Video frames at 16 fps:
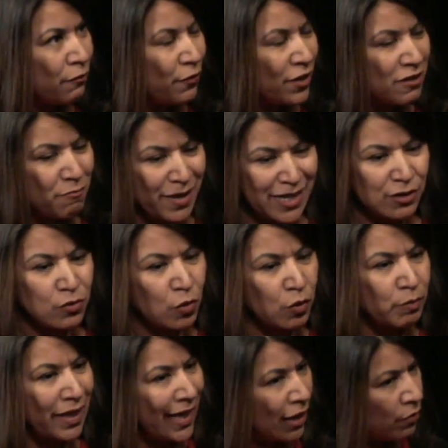A friend of mine
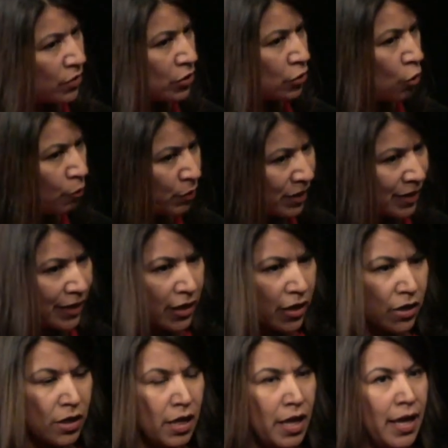told me, hey, there's an opening
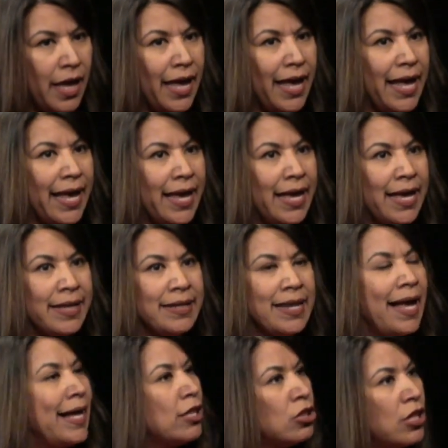here. And
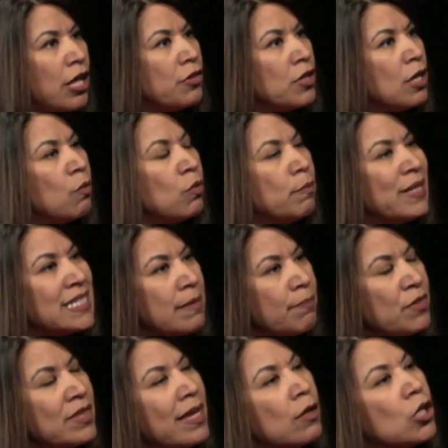I thought it would be
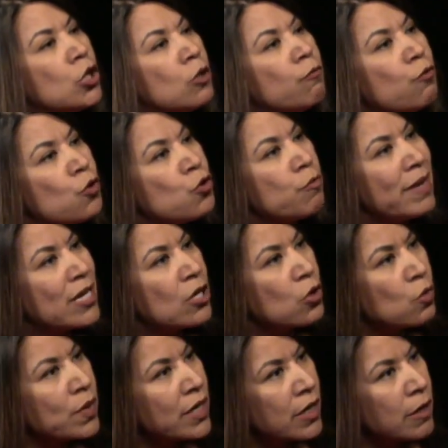something that could further my
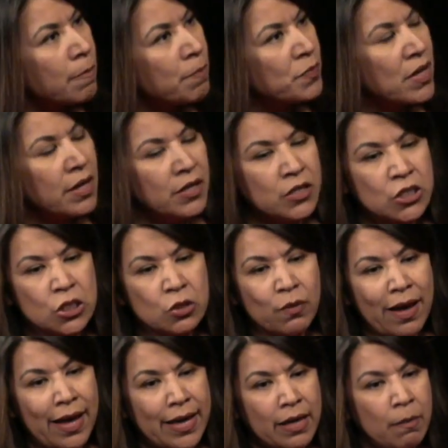career.
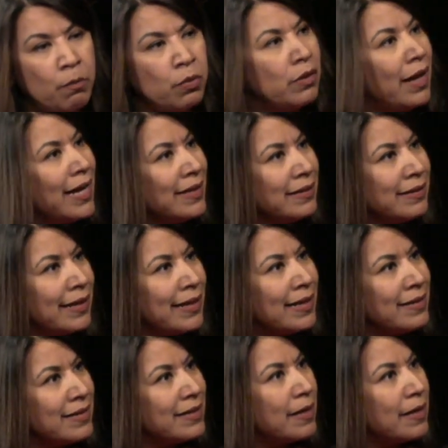So I applied, and I ended up...